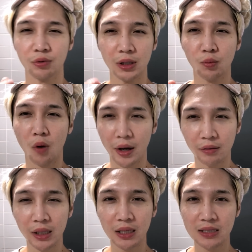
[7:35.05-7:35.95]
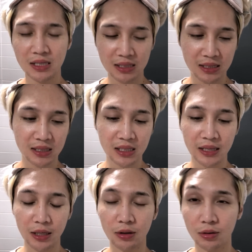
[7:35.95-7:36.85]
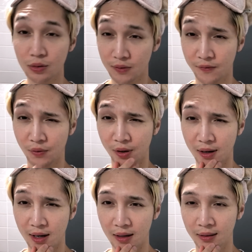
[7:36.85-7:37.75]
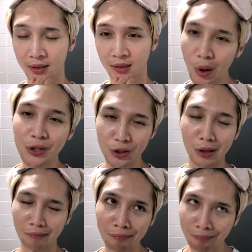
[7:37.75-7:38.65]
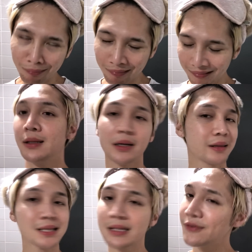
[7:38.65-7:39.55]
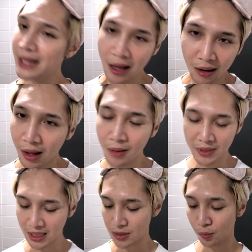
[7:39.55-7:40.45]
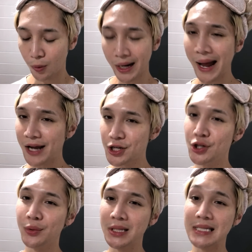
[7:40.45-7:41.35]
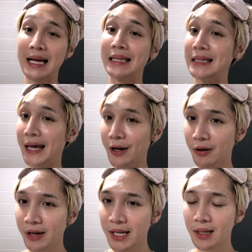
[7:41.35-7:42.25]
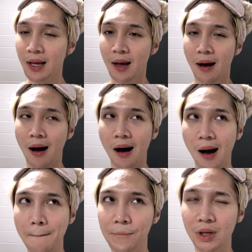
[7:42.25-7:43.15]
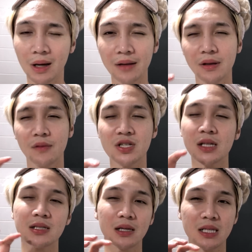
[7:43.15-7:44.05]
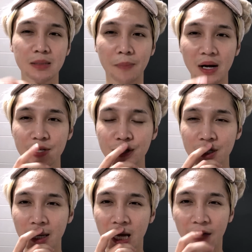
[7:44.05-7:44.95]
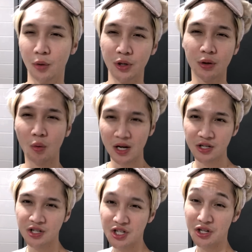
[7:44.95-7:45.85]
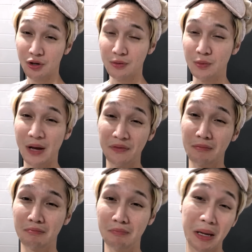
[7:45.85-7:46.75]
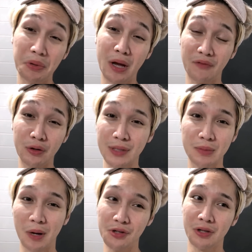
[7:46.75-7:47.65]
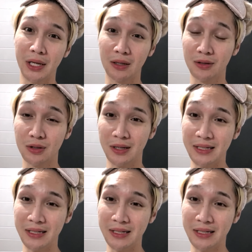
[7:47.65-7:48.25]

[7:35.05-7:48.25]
like a really watery consistency that you use for uh, moisture. None of that stuff with alcohol because what I actually do with this is I layer it. Um, you can kind of think of your skin as like a sponge. You know, you go to wash the dishes and you're, you haven't maybe you haven't used a sponge in like